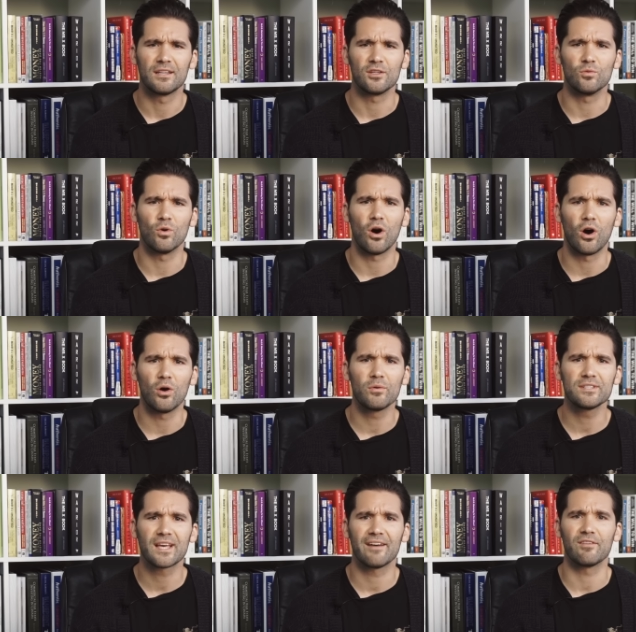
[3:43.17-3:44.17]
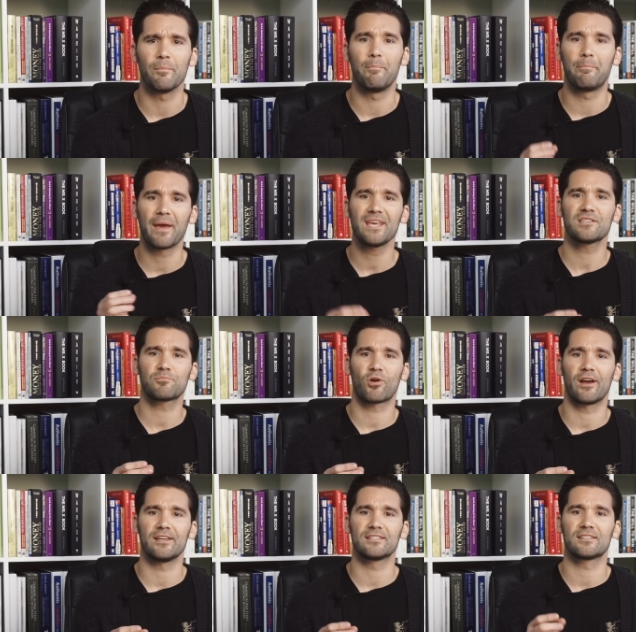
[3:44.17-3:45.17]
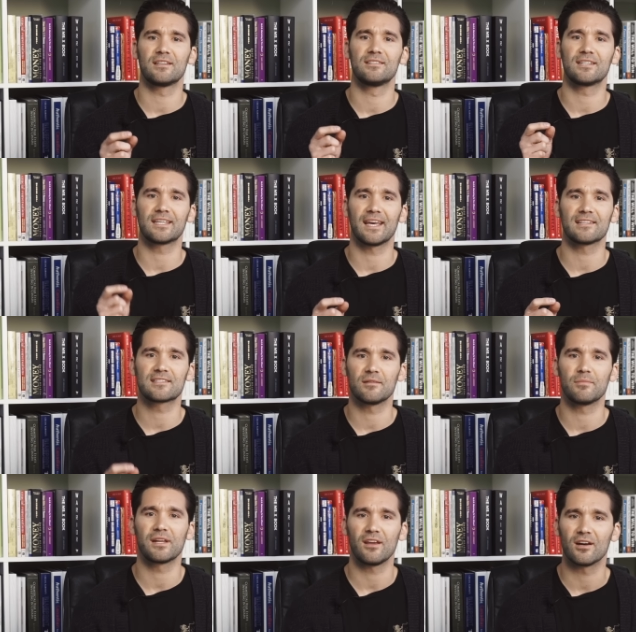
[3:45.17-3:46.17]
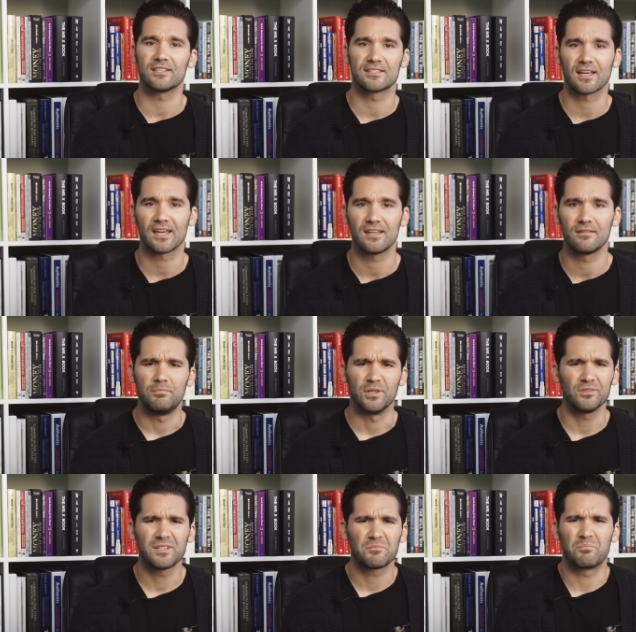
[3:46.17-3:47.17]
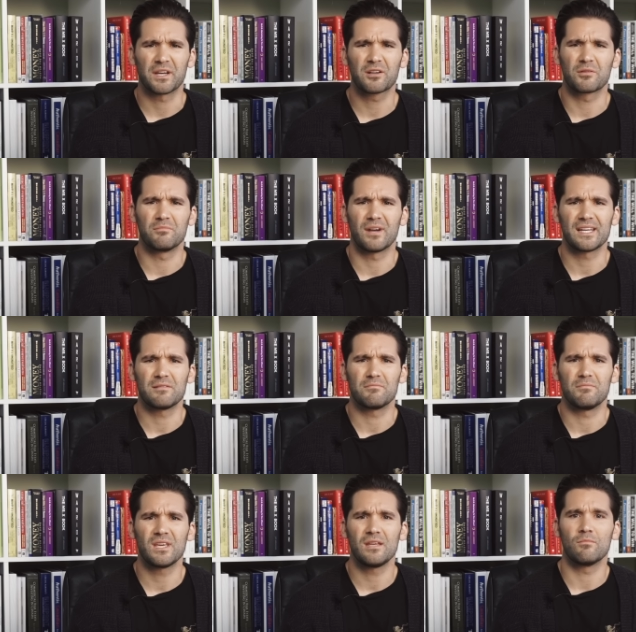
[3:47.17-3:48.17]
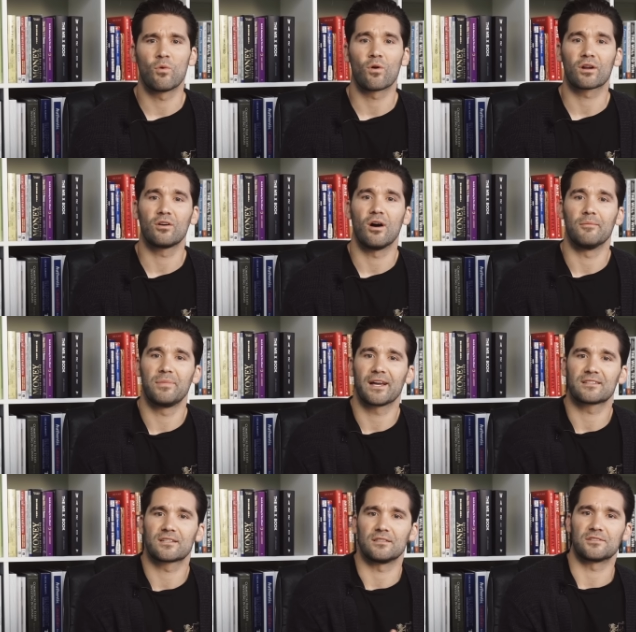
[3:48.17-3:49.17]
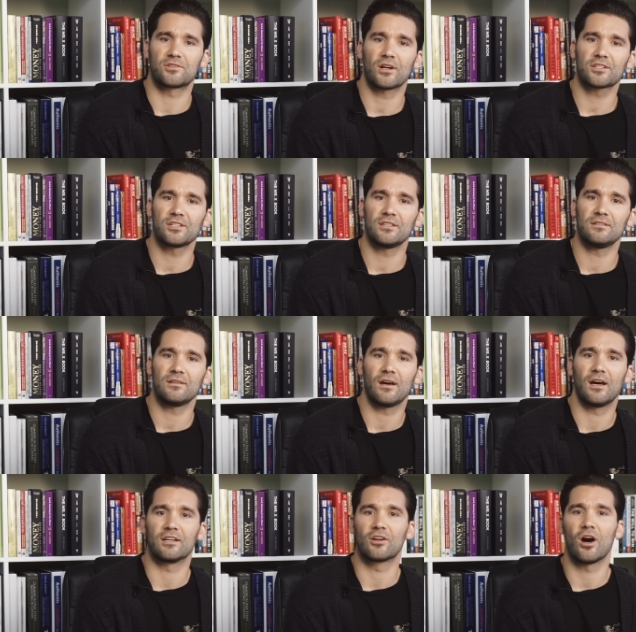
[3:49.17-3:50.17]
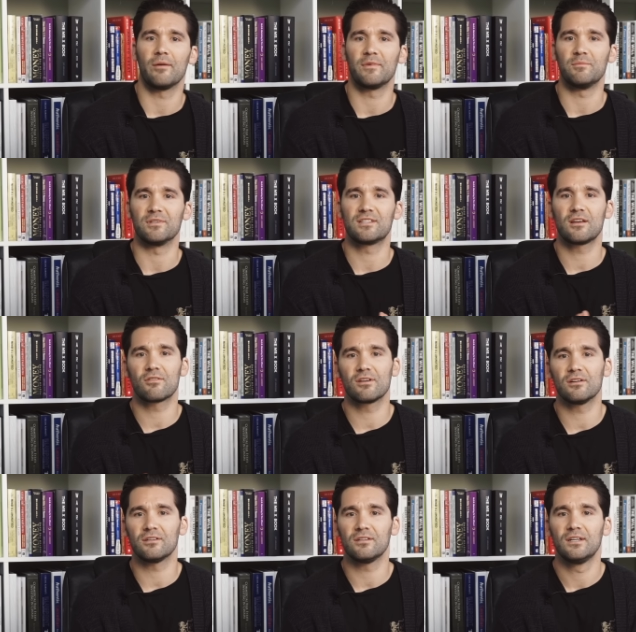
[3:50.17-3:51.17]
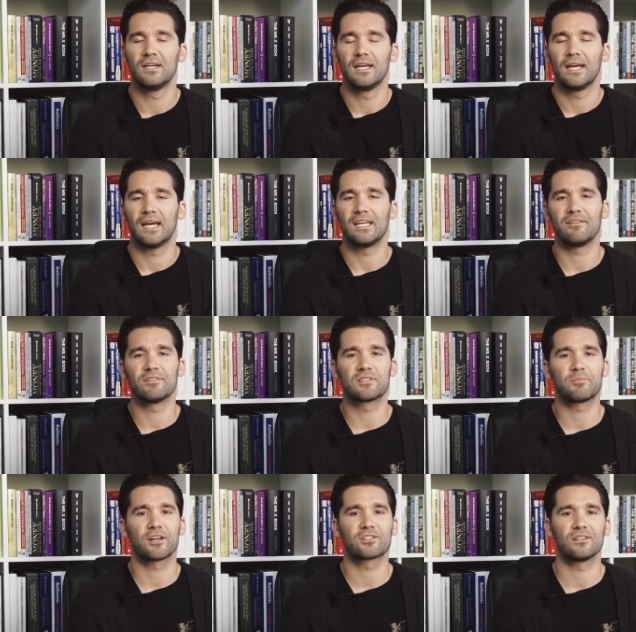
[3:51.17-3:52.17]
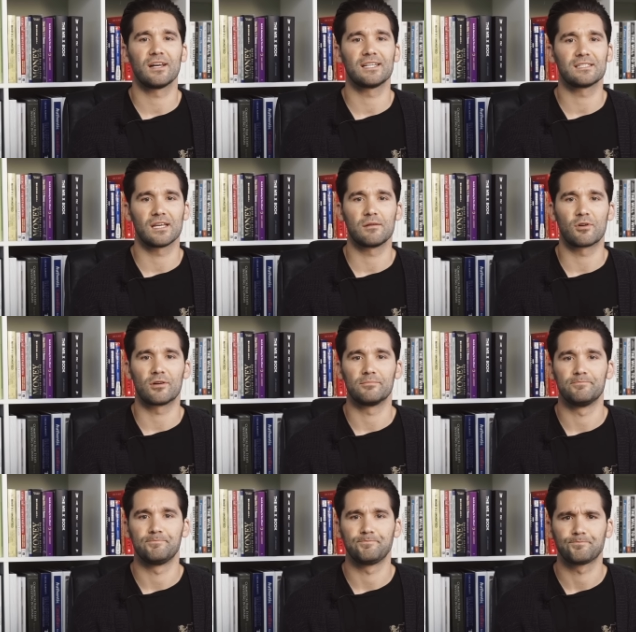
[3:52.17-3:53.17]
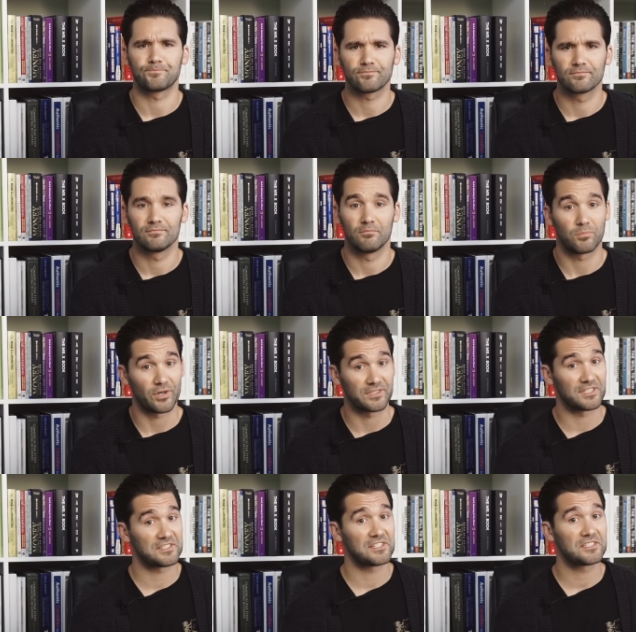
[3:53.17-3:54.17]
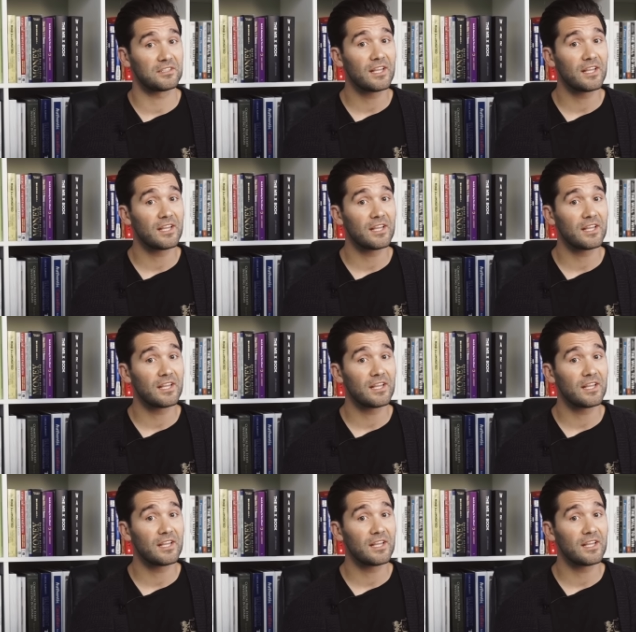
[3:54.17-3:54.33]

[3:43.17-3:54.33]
that you will always have a base price to get somebody on site. Building bigger might mean more complex construction, uncommon material, and even specialized labor. Brings us into